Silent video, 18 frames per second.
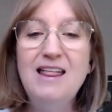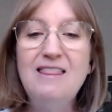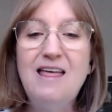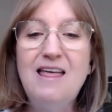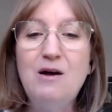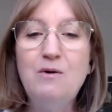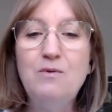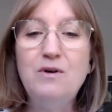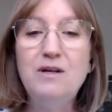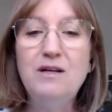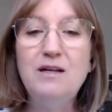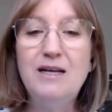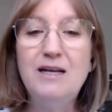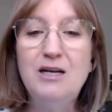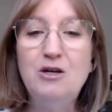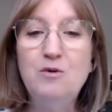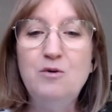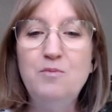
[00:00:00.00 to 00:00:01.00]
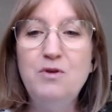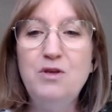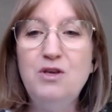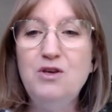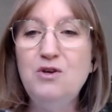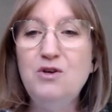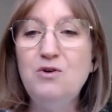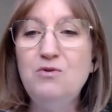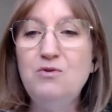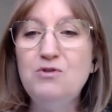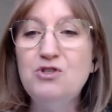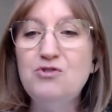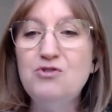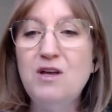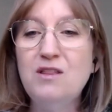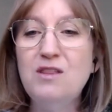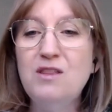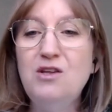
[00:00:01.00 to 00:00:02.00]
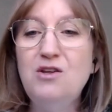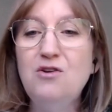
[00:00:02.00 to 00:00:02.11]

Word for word: That will help you strengthen